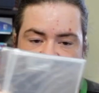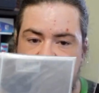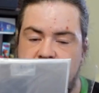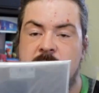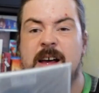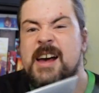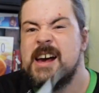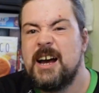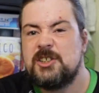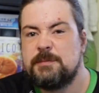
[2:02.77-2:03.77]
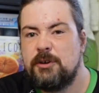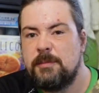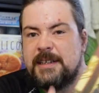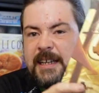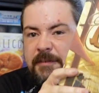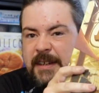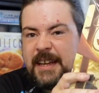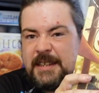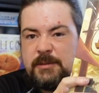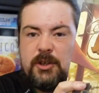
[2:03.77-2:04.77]
so I should probably definitely
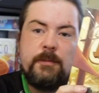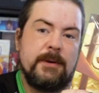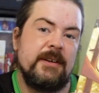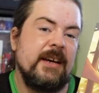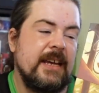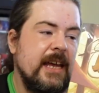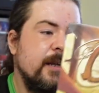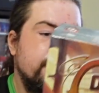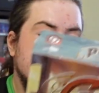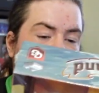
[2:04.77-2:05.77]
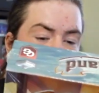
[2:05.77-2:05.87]
get this one open and get it played